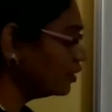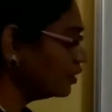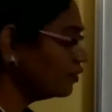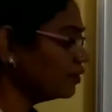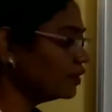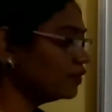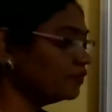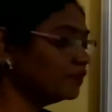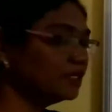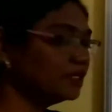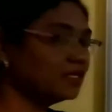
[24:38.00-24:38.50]

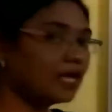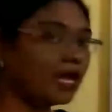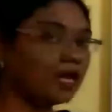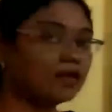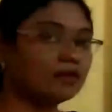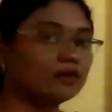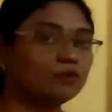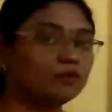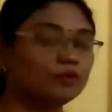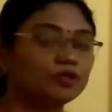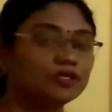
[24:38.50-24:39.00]
when we talk
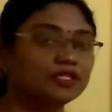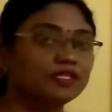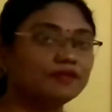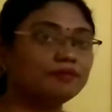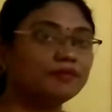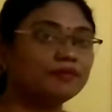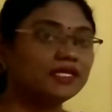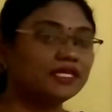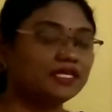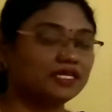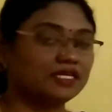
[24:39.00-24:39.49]
about the
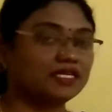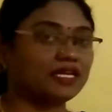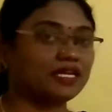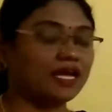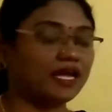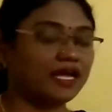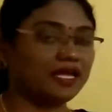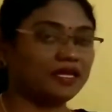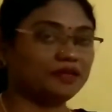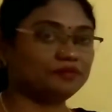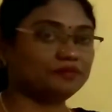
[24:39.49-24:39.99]
meal
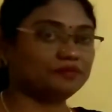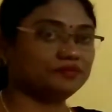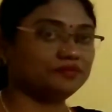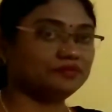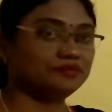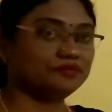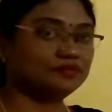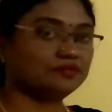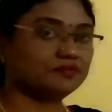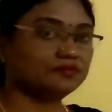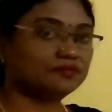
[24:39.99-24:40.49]
time,
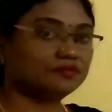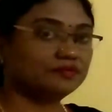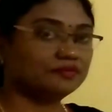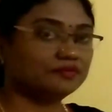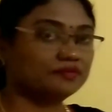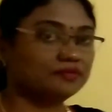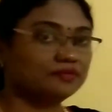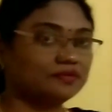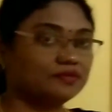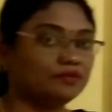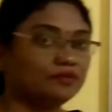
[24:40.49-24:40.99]

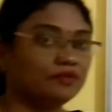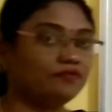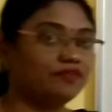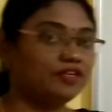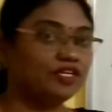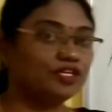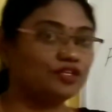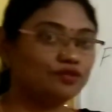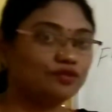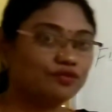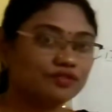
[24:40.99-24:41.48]
we
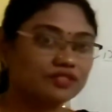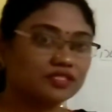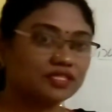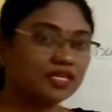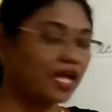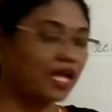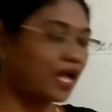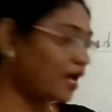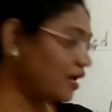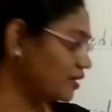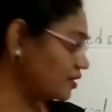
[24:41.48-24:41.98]
will use
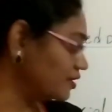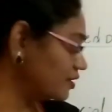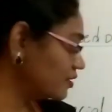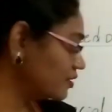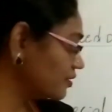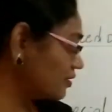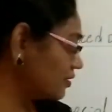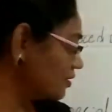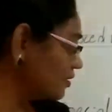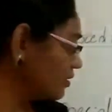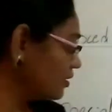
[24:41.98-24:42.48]
at.
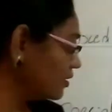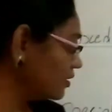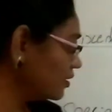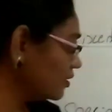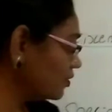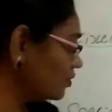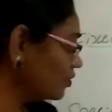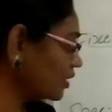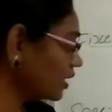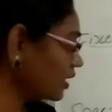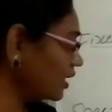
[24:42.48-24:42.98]

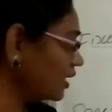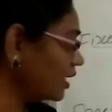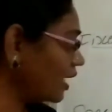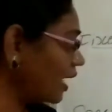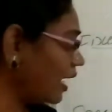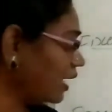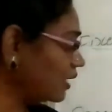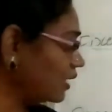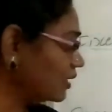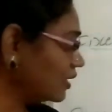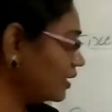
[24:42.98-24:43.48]
Okay,
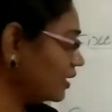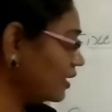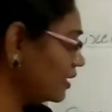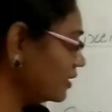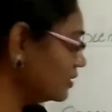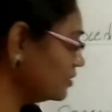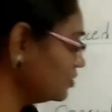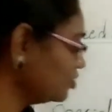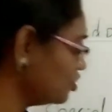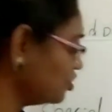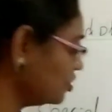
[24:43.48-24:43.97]
at
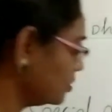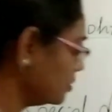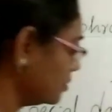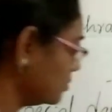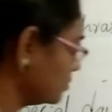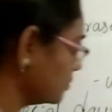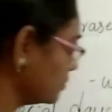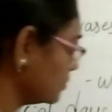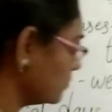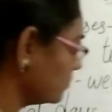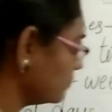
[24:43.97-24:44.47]
lunch,
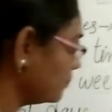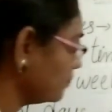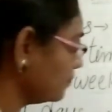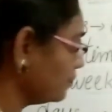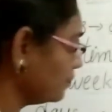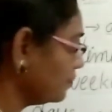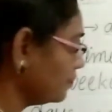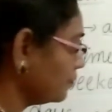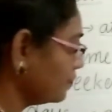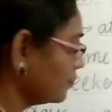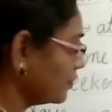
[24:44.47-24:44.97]

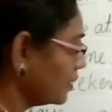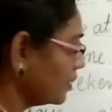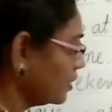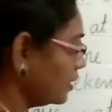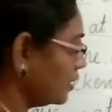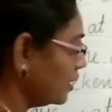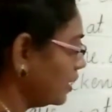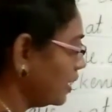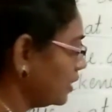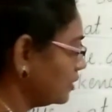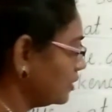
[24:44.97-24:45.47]

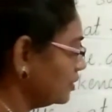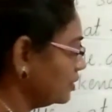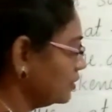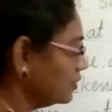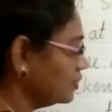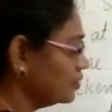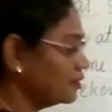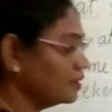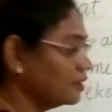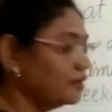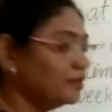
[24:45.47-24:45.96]
at
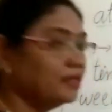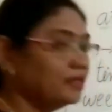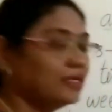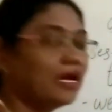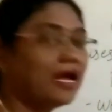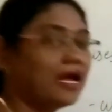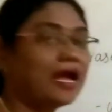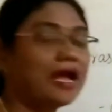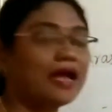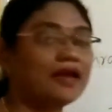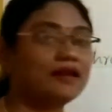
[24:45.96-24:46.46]
dinner,
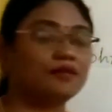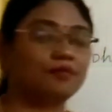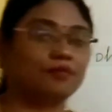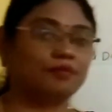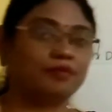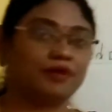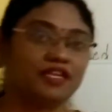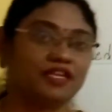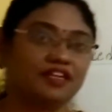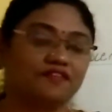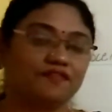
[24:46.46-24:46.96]
at
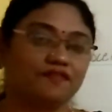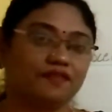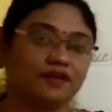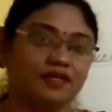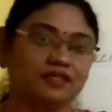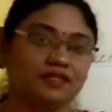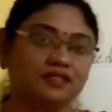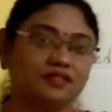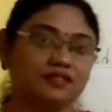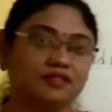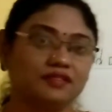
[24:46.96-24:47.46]

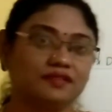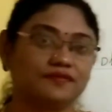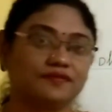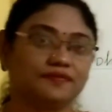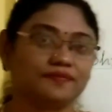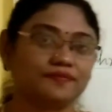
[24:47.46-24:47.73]
breakfast.